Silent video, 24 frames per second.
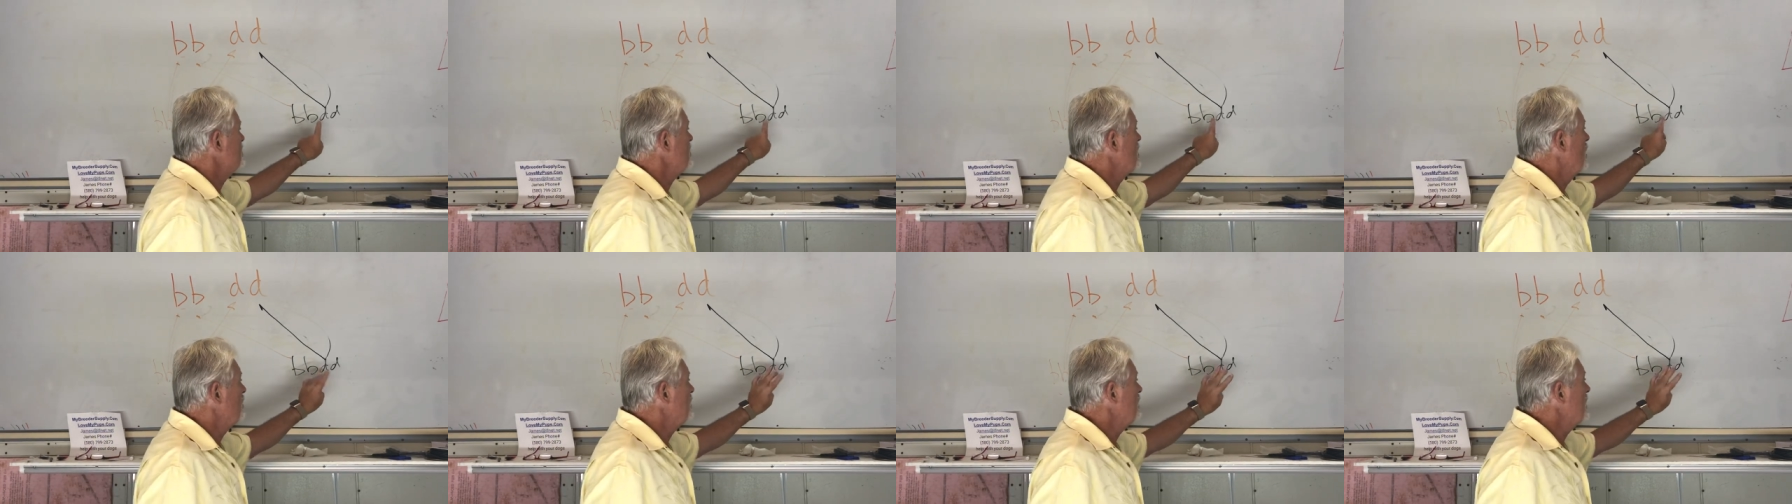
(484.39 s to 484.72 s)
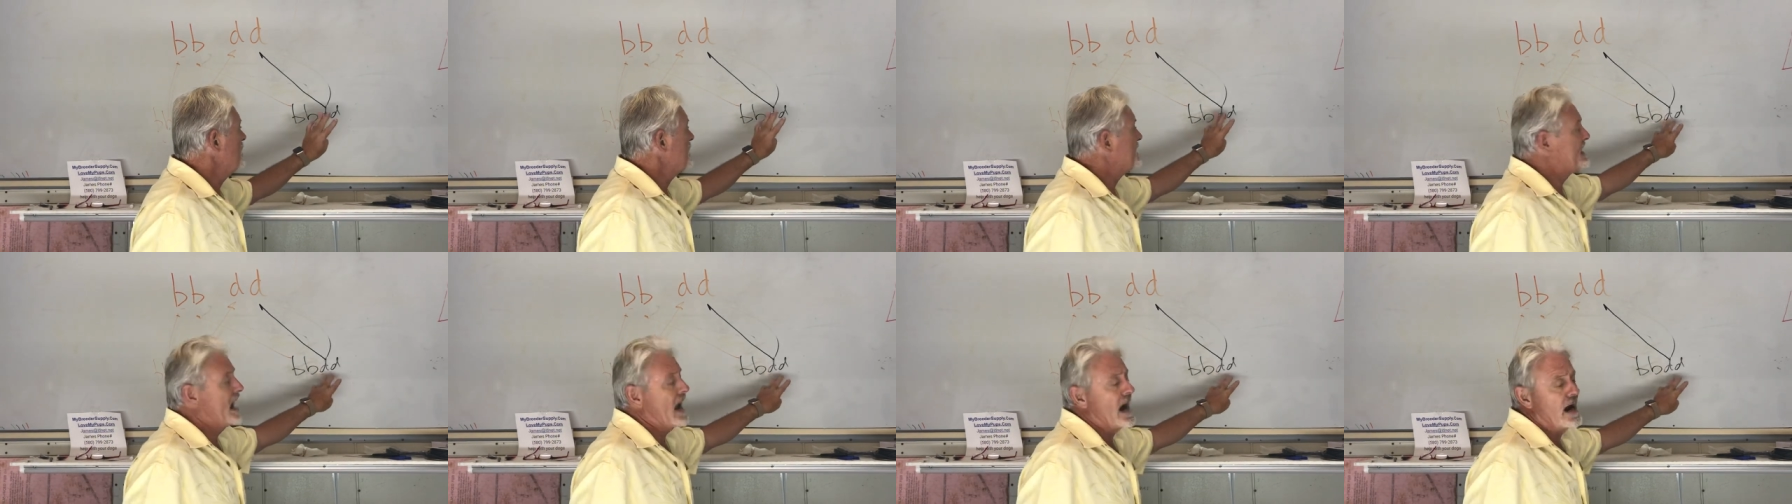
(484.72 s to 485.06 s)

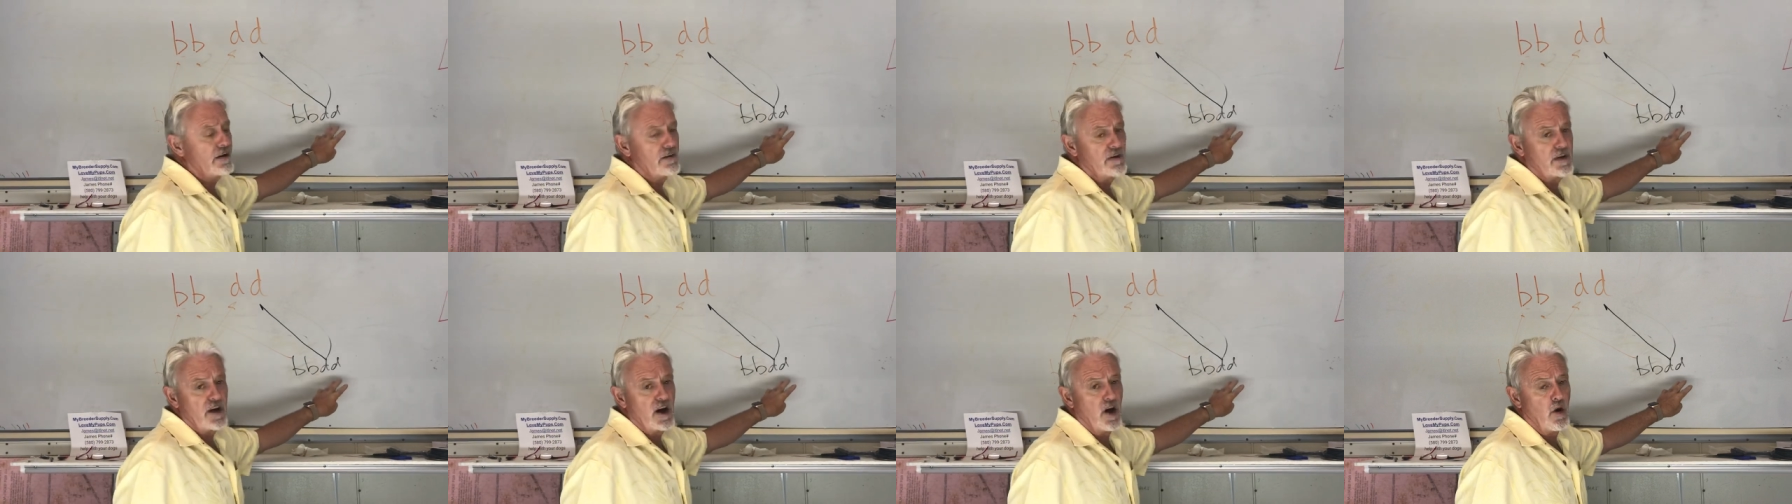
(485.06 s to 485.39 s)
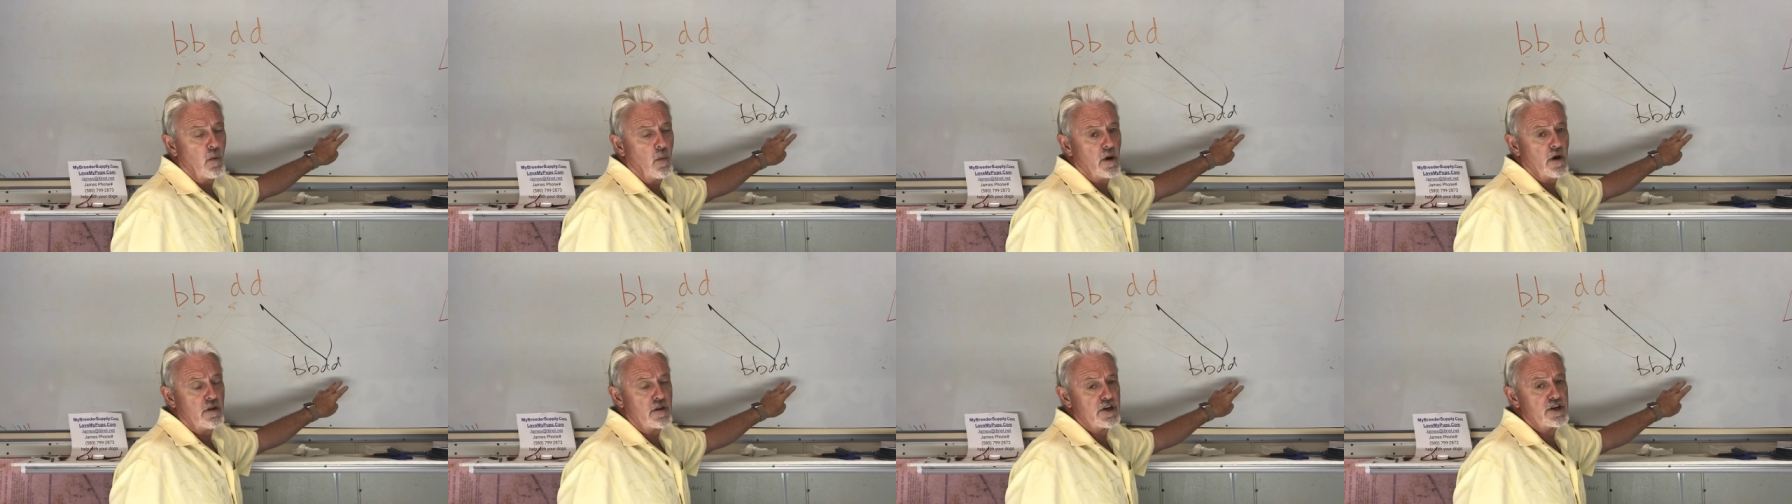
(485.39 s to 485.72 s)
only a carrier
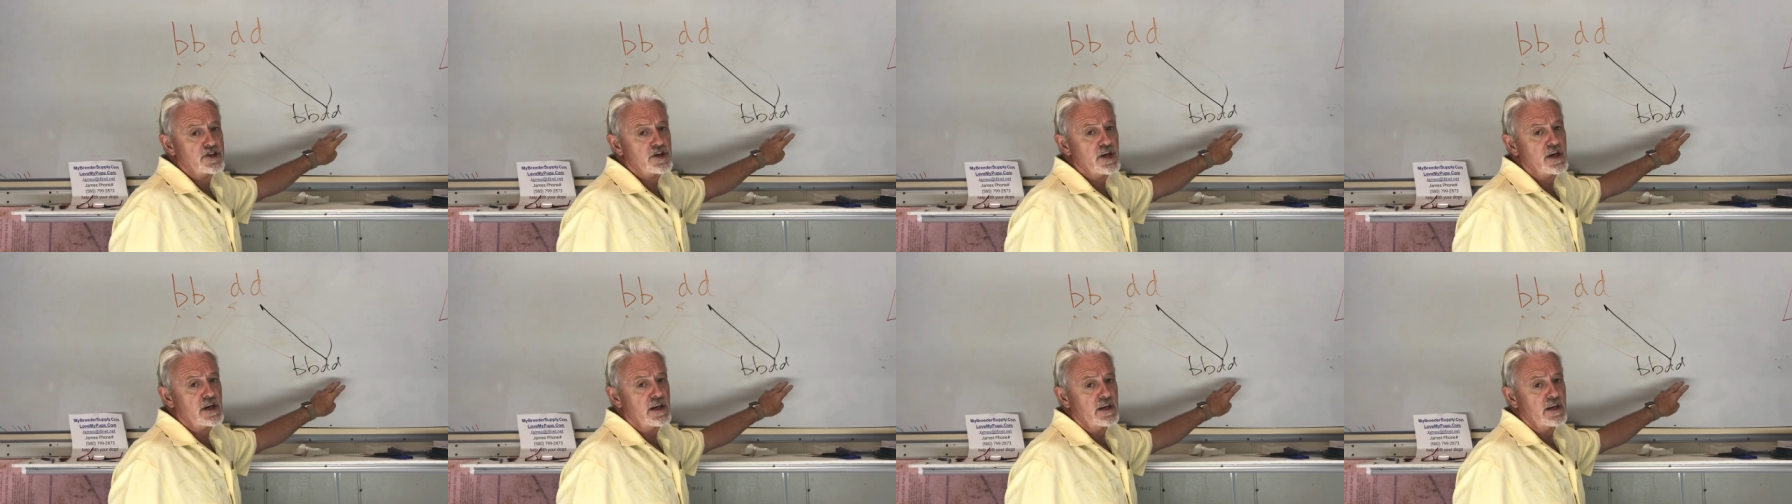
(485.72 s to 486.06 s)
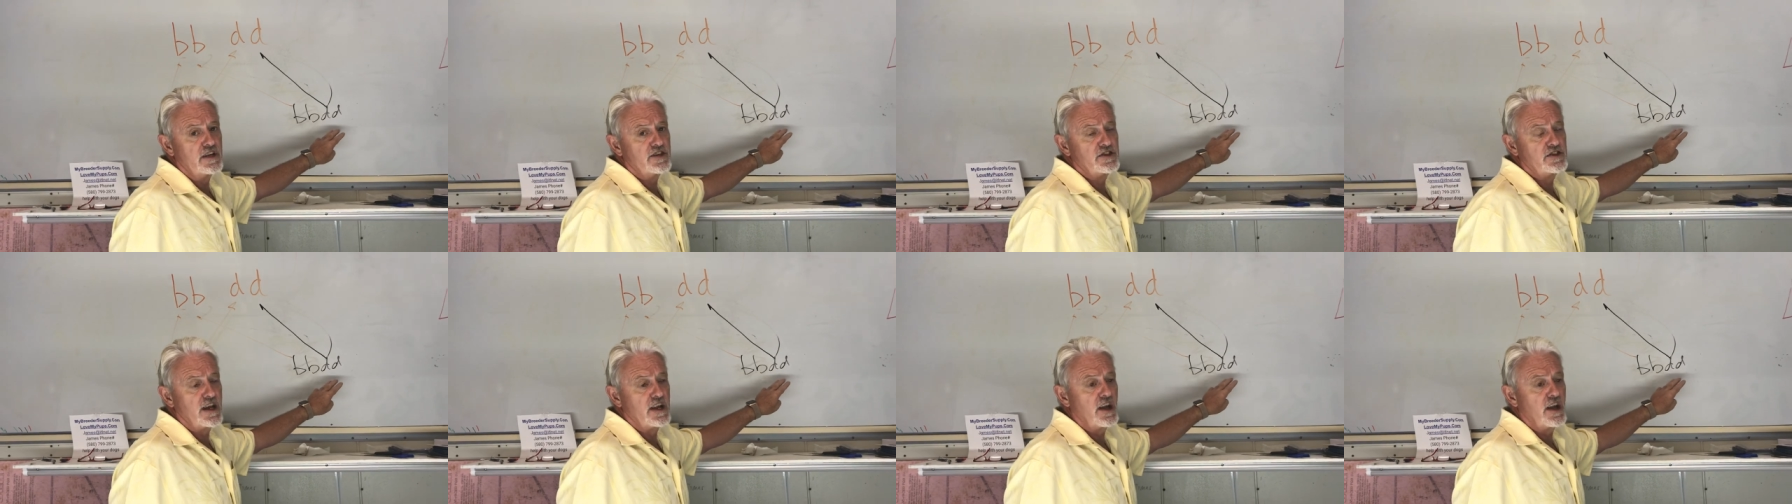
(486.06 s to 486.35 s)
in one of the genes,